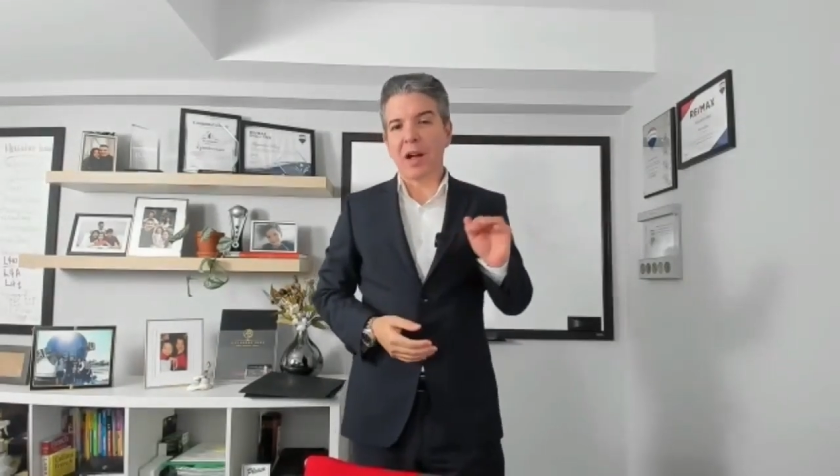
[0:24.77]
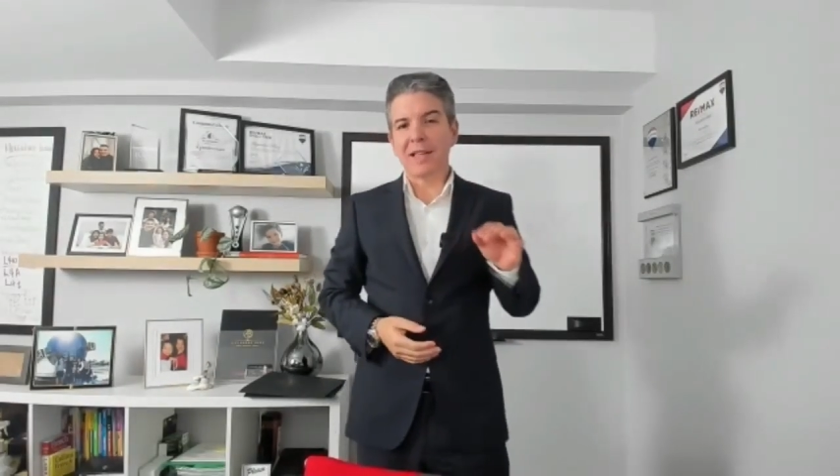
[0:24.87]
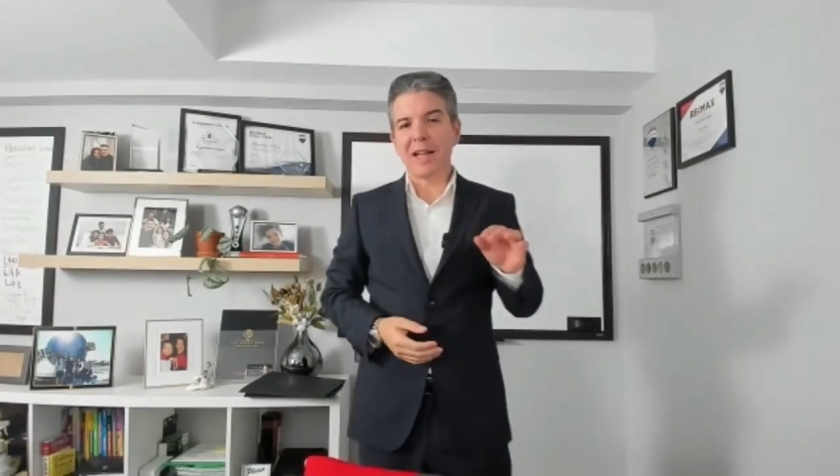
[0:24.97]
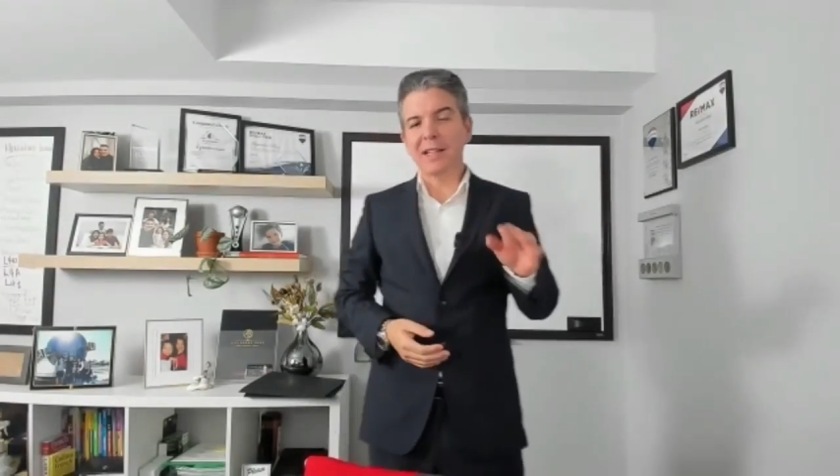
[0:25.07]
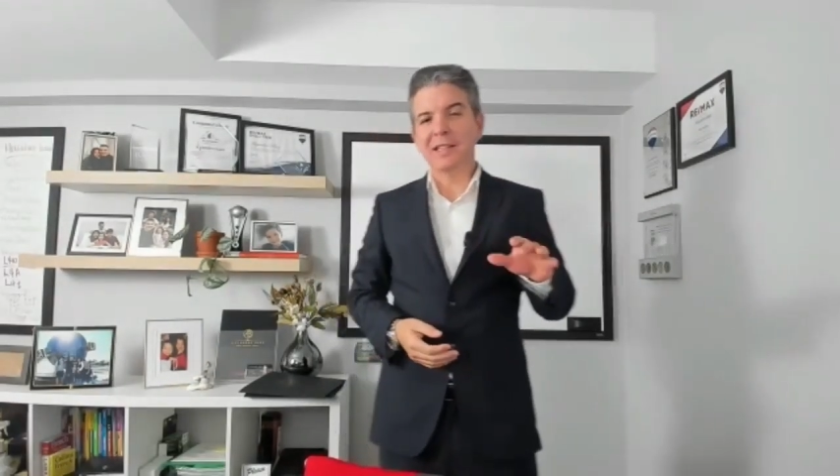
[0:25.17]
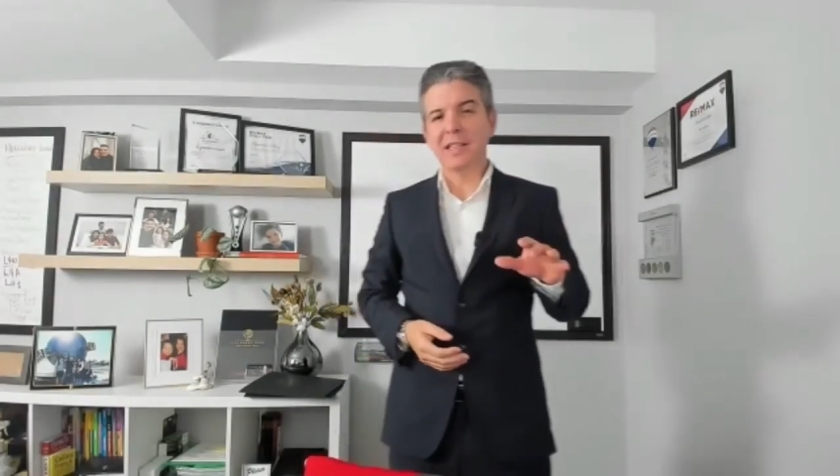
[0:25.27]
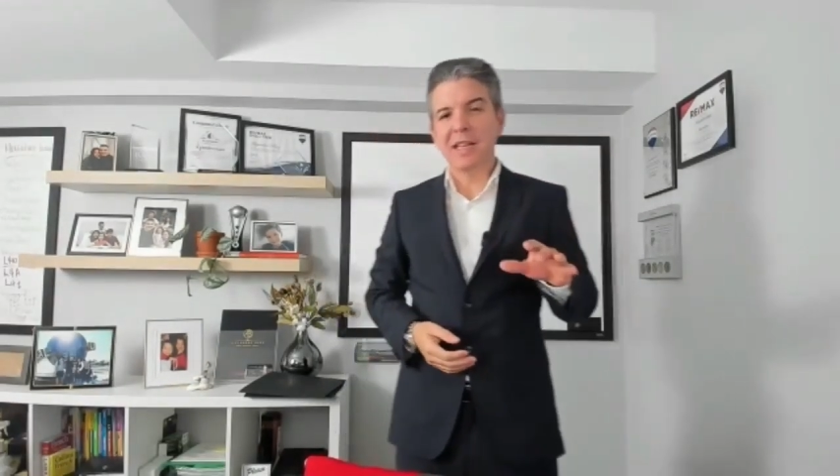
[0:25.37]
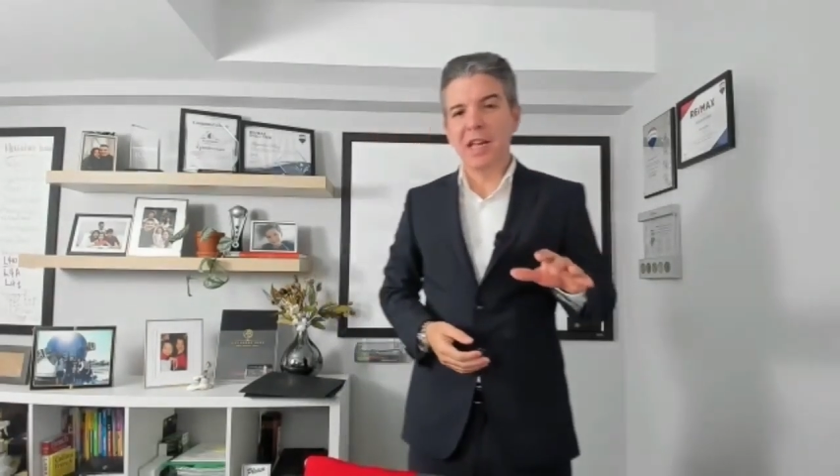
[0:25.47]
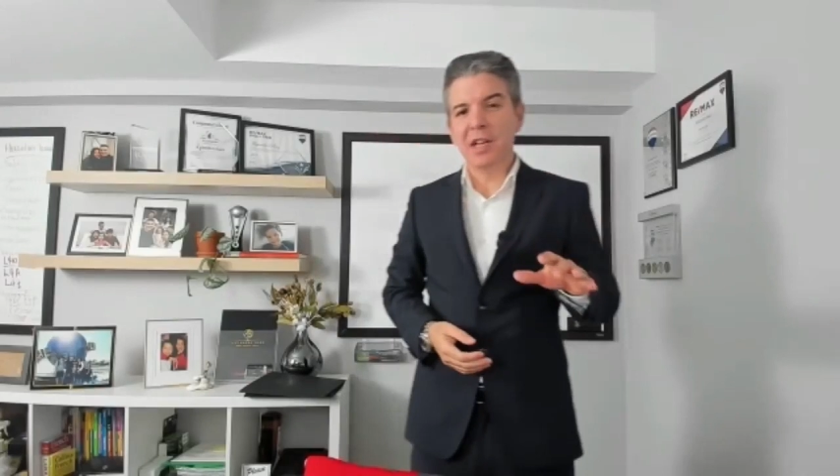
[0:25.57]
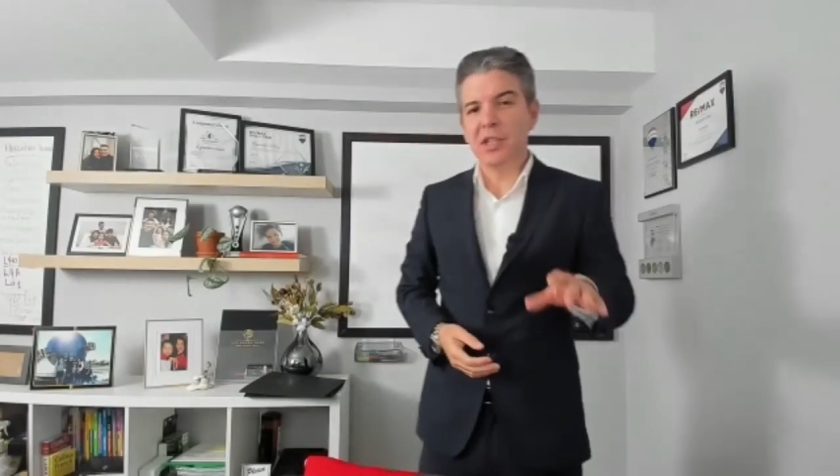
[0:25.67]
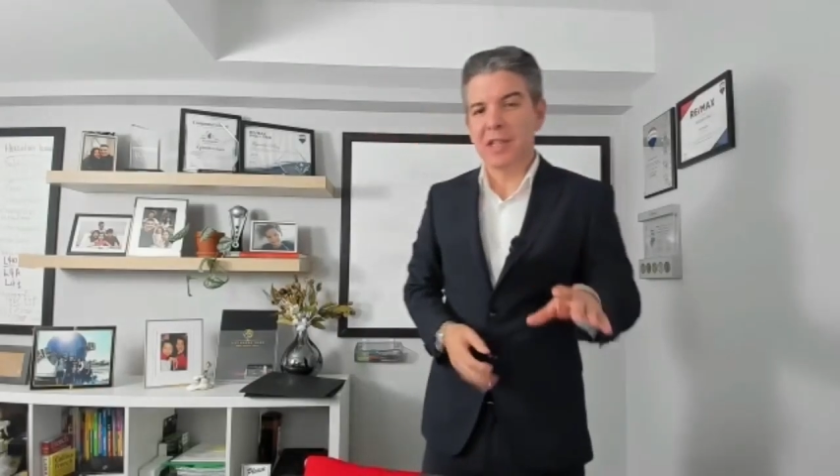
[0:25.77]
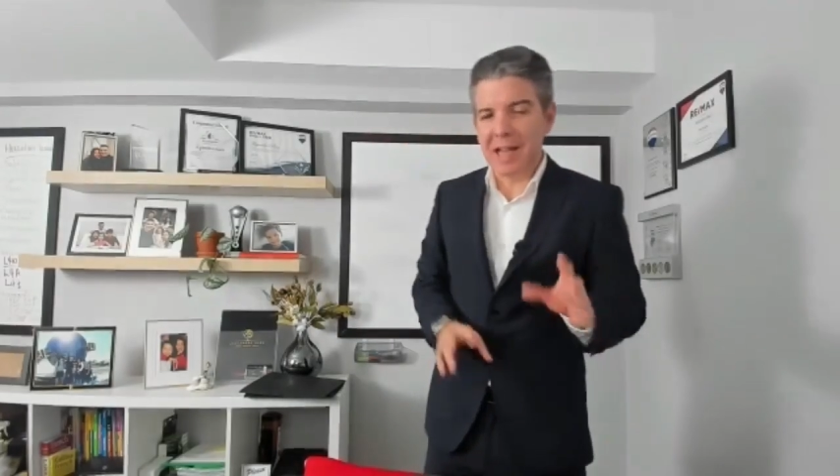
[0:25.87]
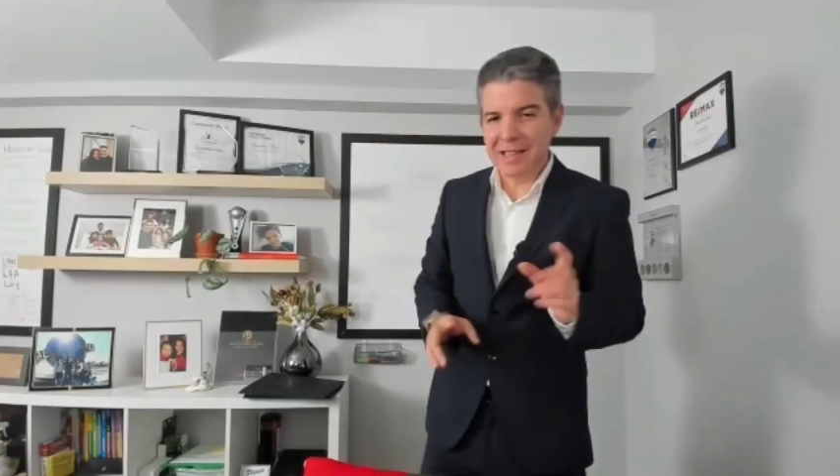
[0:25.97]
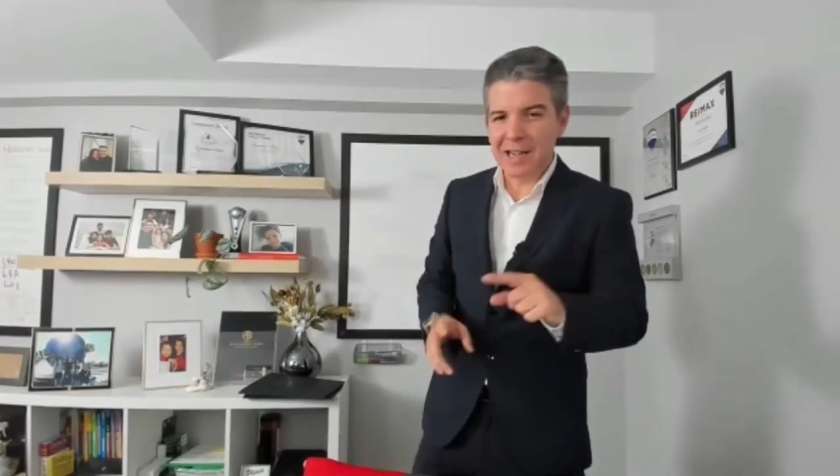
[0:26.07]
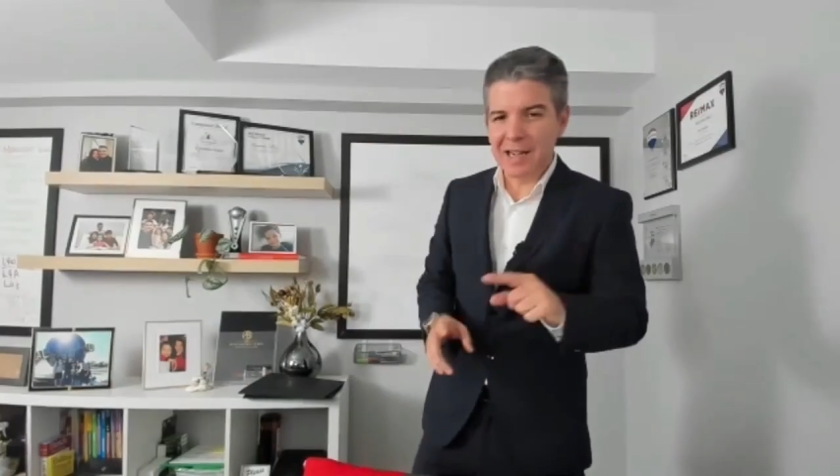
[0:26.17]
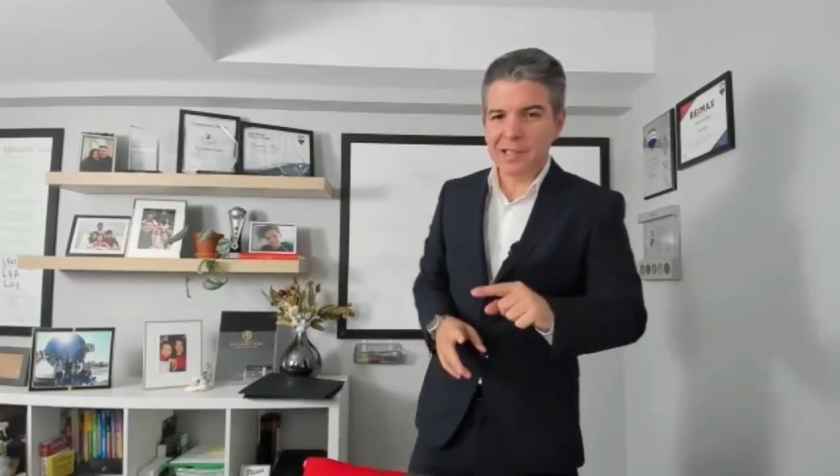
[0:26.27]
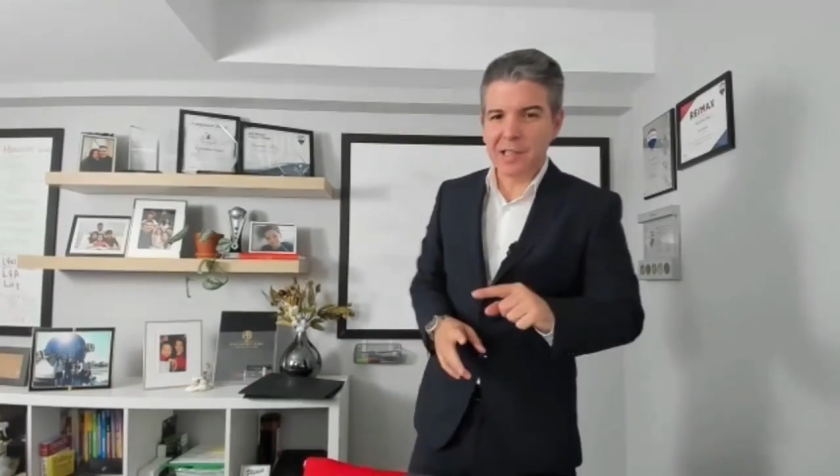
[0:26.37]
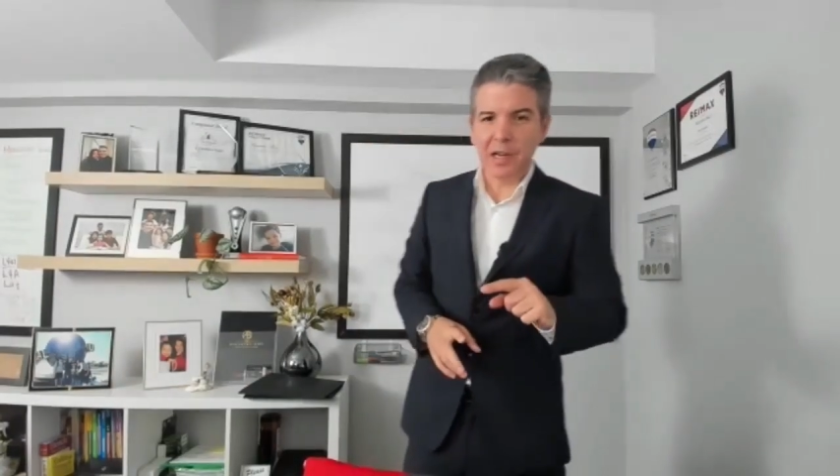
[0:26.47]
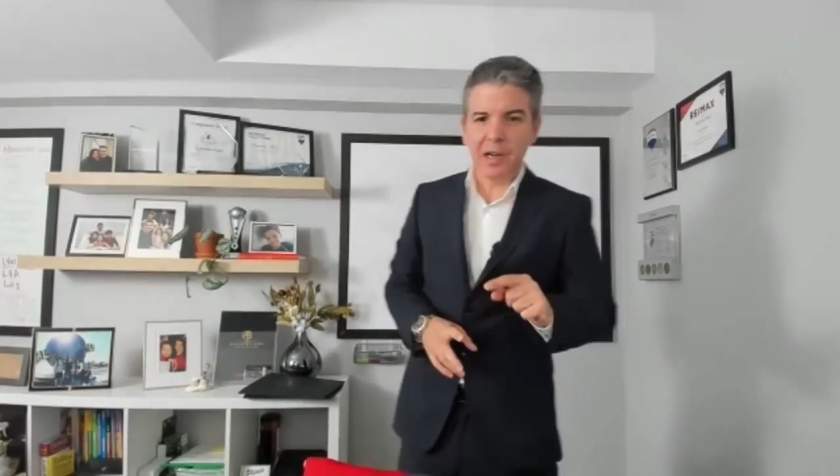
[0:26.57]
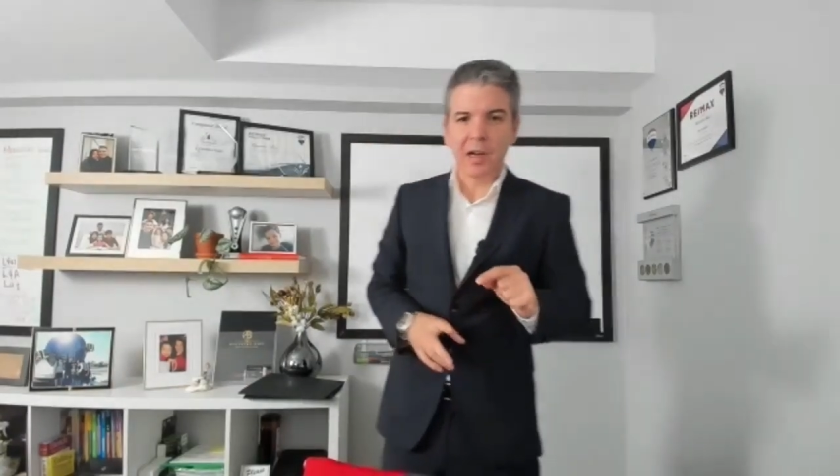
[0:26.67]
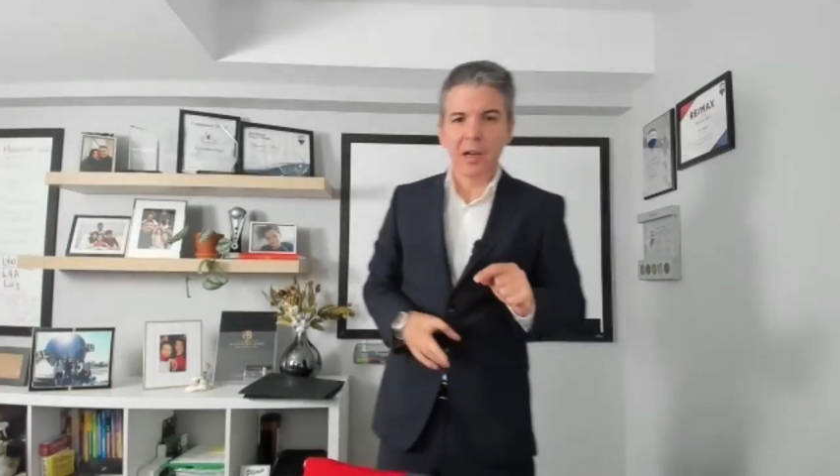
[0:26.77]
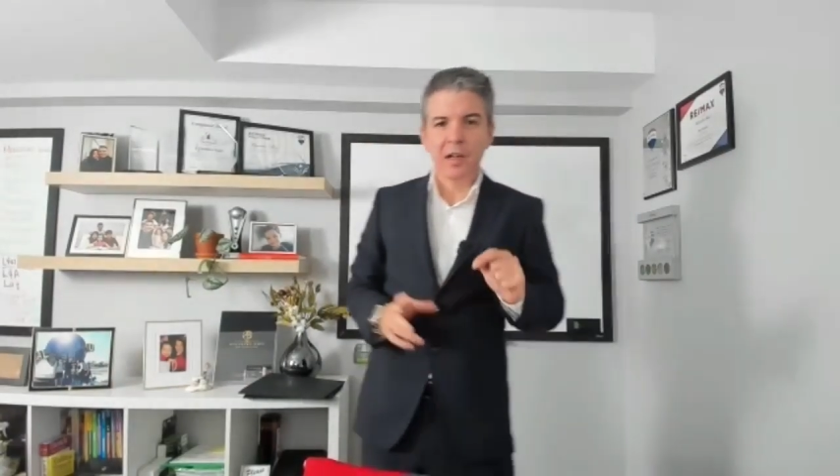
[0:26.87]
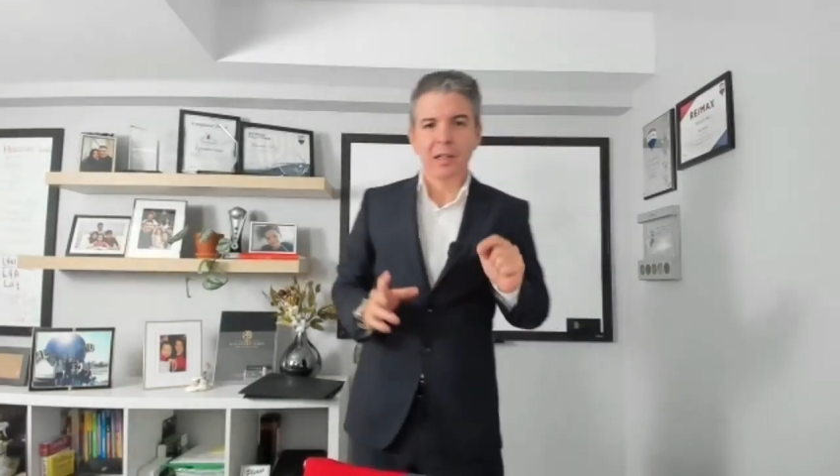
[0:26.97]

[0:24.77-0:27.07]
how that listing agent and that seller